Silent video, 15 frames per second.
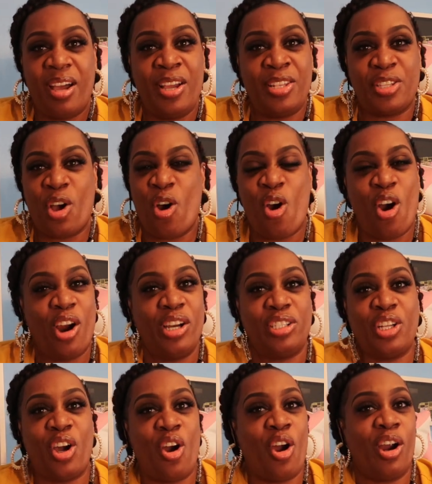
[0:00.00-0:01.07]
it's a heart
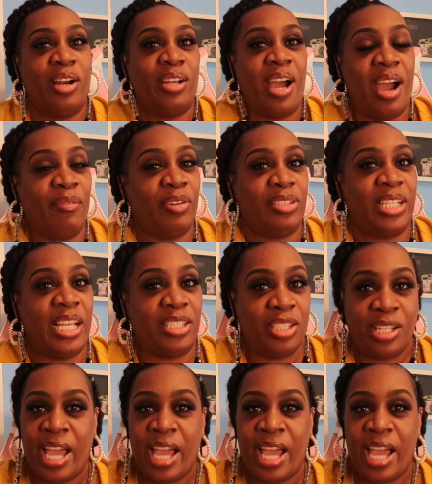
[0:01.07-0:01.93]
to heart conversation.